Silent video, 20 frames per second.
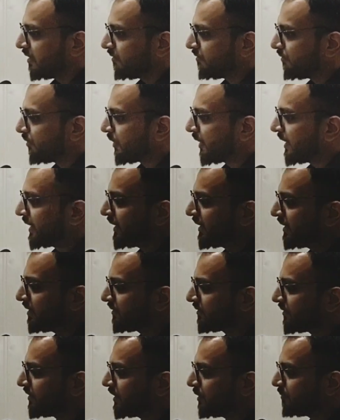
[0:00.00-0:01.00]
For headache,
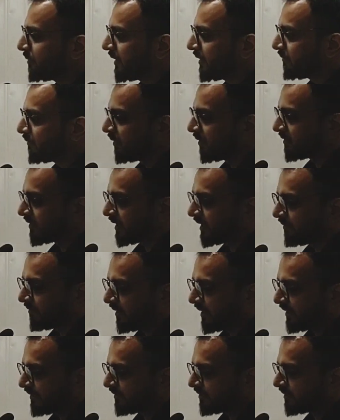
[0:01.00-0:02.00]
CT brain was
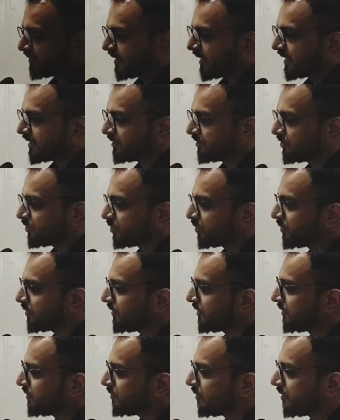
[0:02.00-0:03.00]
advised that showed
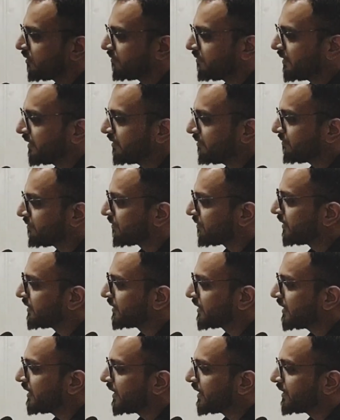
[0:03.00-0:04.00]
resolving
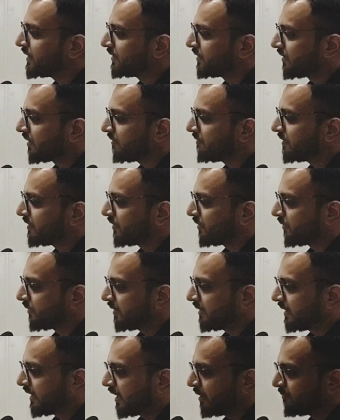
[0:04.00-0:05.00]
frontal and
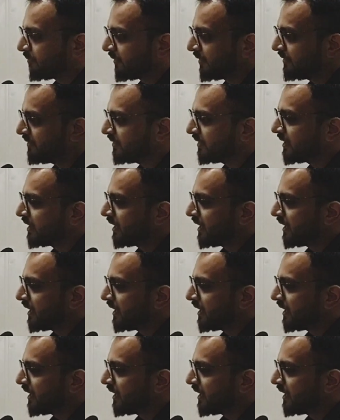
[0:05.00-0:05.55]
intraventricular hemorrhage